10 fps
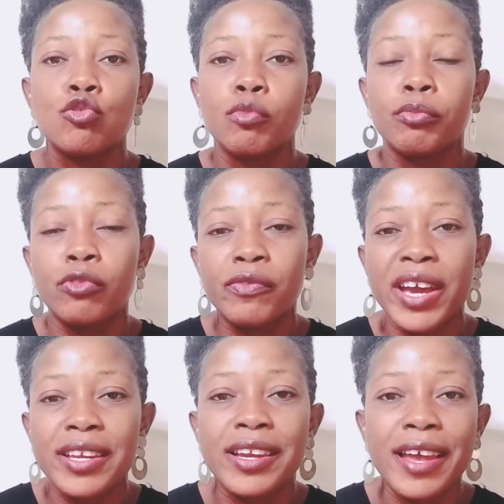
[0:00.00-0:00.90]
to
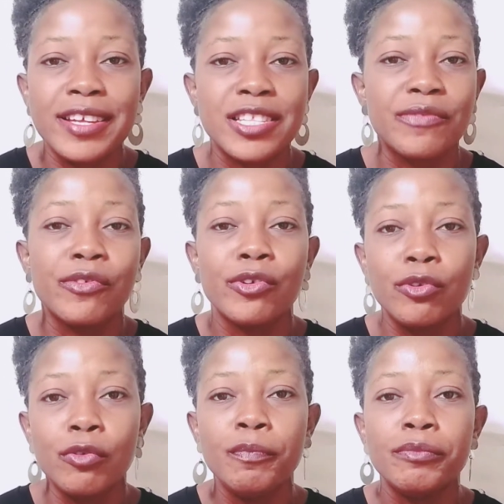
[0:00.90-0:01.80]
provide light for
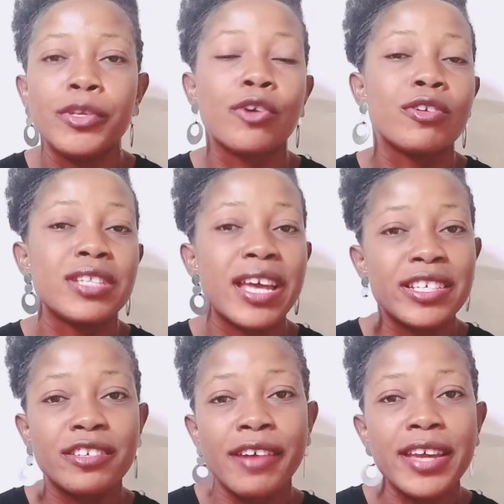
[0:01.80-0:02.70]
you. Because
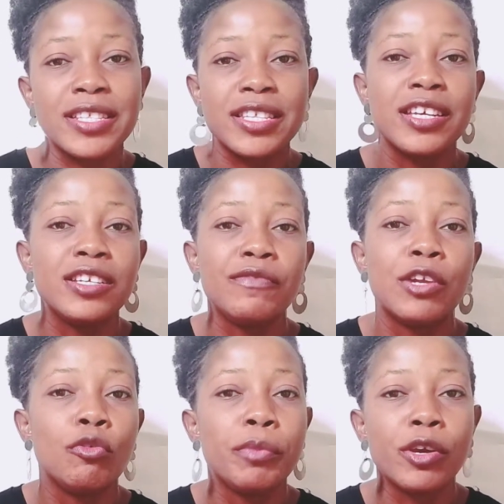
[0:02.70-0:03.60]
Nigeria is still a
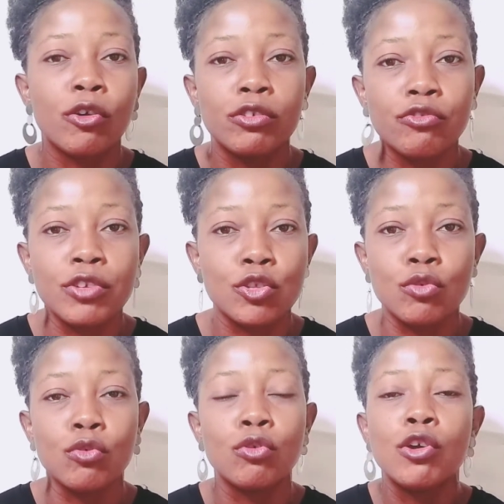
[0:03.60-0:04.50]
developing country,
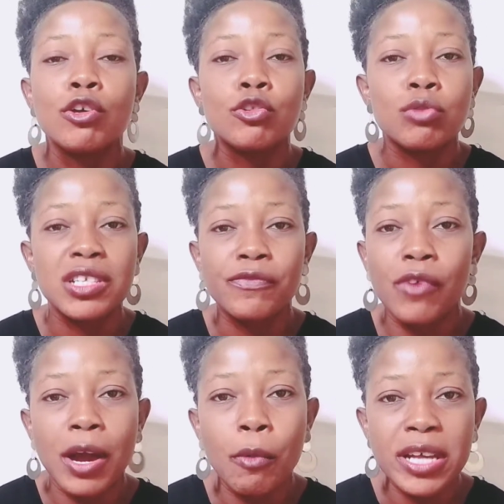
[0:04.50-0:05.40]
so
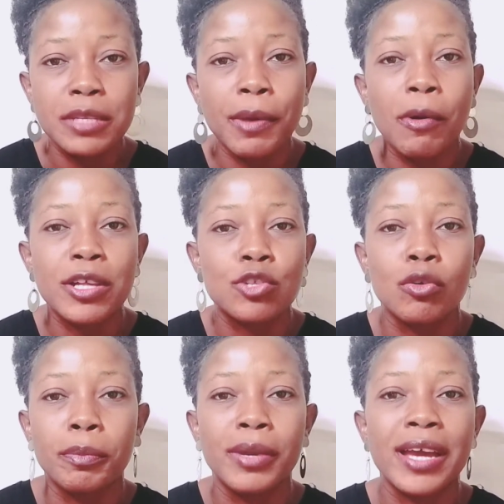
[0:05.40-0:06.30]
24 hours power
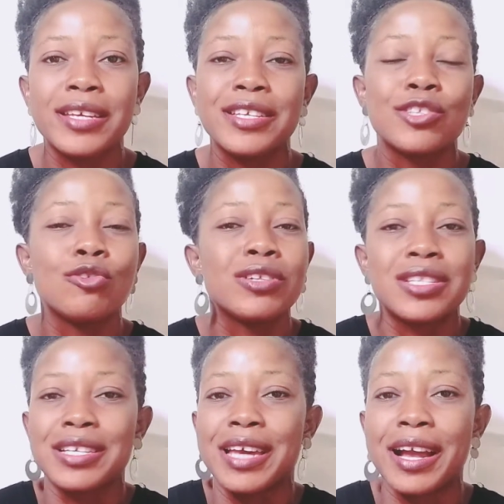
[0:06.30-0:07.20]
supply is
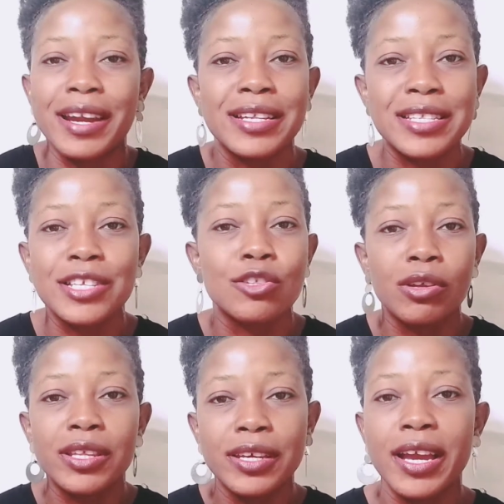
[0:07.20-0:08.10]
not guaranteed, is
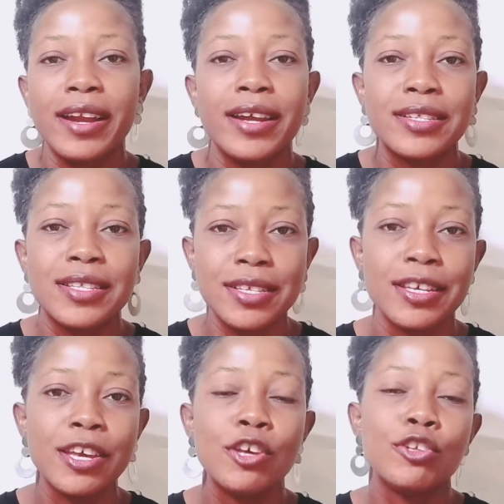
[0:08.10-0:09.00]
not a
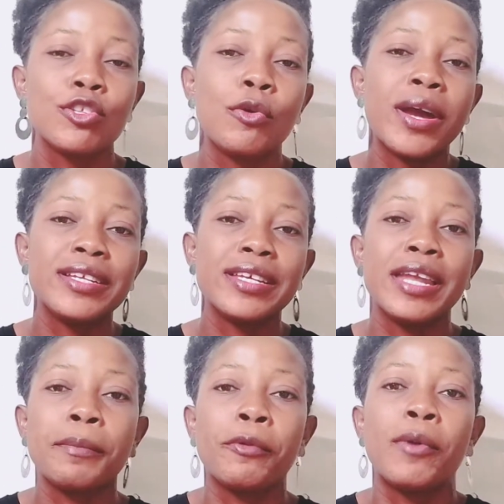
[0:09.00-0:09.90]
guarantee. So when
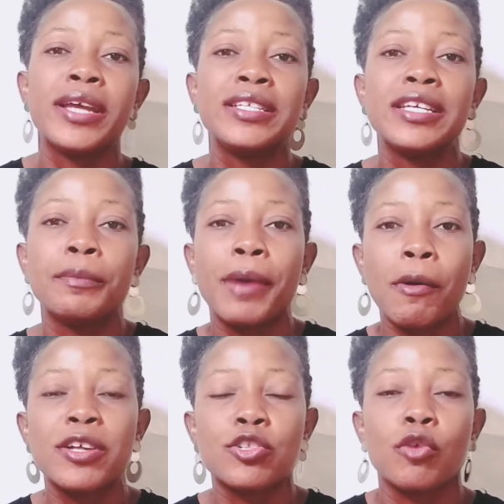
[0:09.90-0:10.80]
the
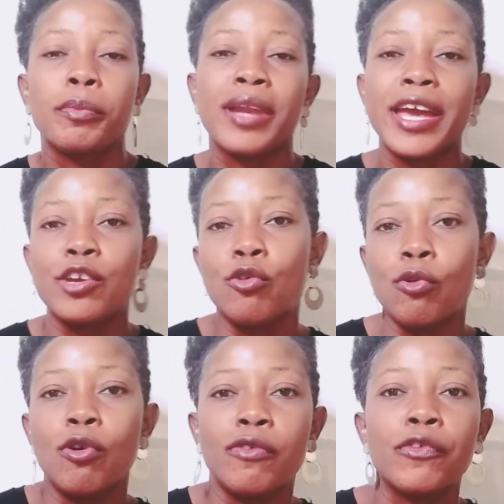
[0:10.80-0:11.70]
power supply go
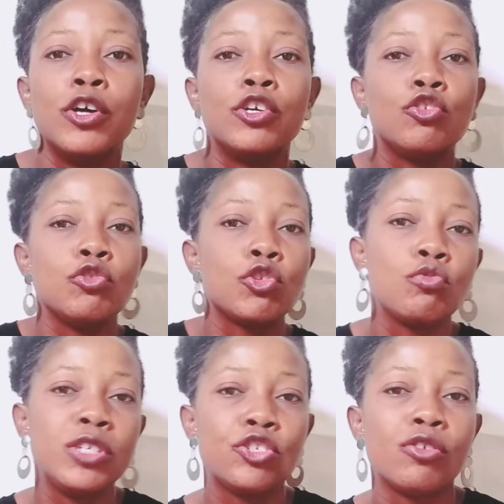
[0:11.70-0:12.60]
off, you
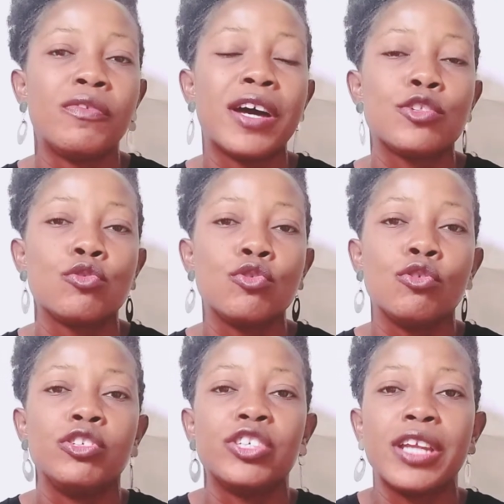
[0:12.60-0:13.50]
switch over to
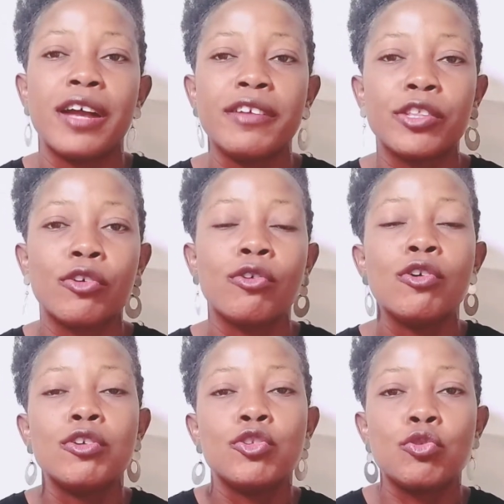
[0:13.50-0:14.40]
your generator,
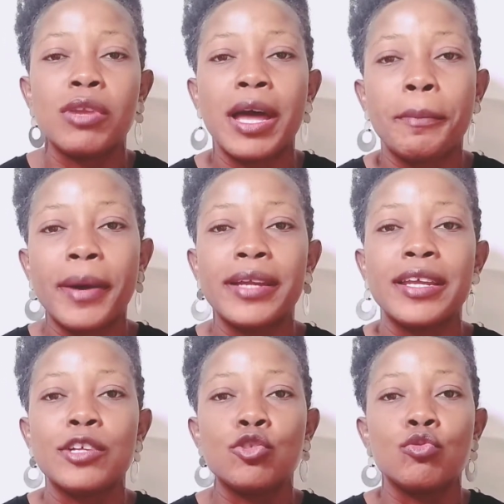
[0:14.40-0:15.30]
solar
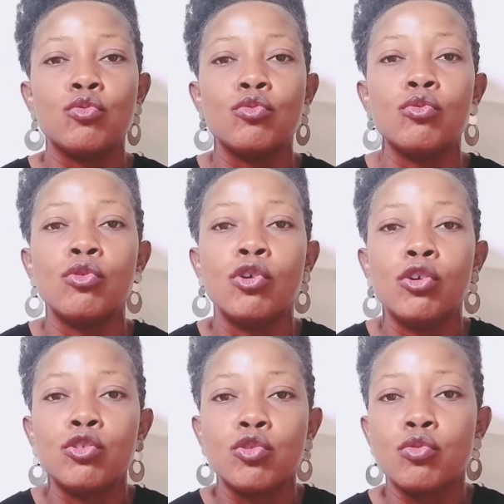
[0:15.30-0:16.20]
panel
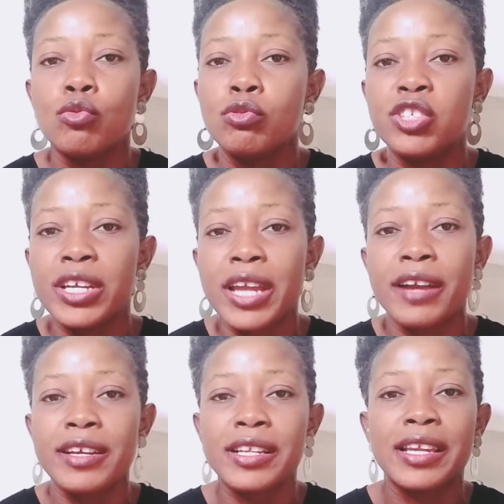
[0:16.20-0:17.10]
to
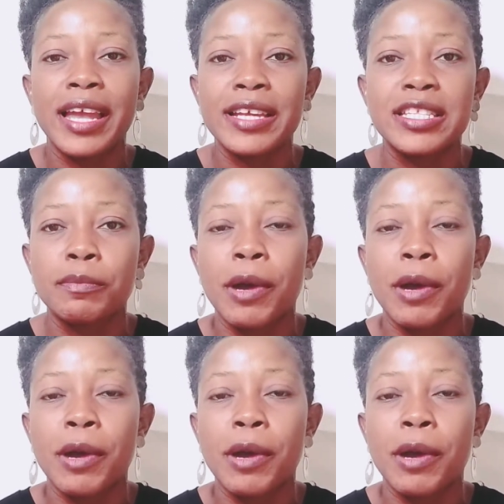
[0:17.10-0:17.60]
generate light,